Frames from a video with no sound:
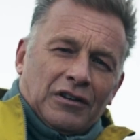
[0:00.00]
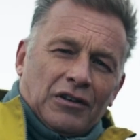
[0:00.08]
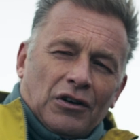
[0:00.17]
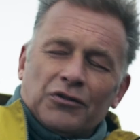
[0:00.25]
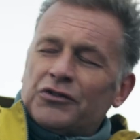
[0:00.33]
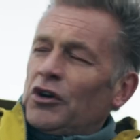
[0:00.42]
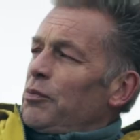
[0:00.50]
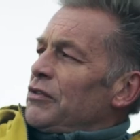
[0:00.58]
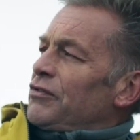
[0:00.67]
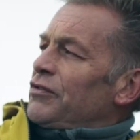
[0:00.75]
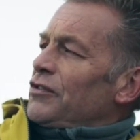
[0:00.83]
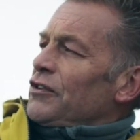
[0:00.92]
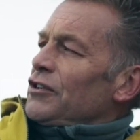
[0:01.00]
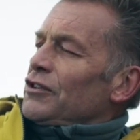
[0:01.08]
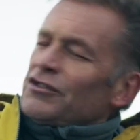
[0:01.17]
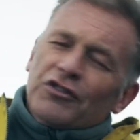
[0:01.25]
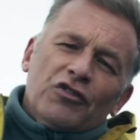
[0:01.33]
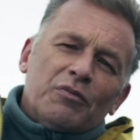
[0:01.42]
on top of
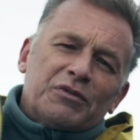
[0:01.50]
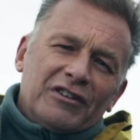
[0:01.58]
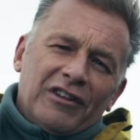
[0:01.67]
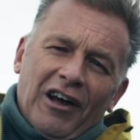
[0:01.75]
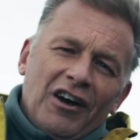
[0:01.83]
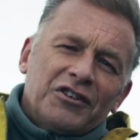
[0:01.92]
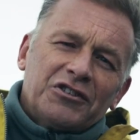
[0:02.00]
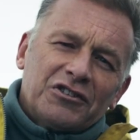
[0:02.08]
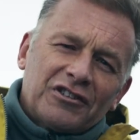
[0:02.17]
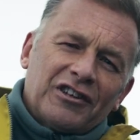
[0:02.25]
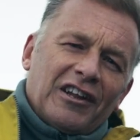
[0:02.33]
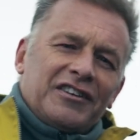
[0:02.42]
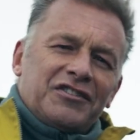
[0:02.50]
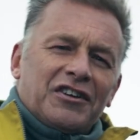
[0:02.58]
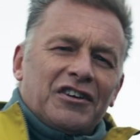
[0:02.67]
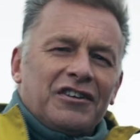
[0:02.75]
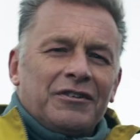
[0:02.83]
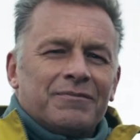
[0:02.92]
Europe's largest
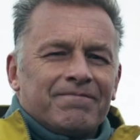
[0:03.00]
glacier,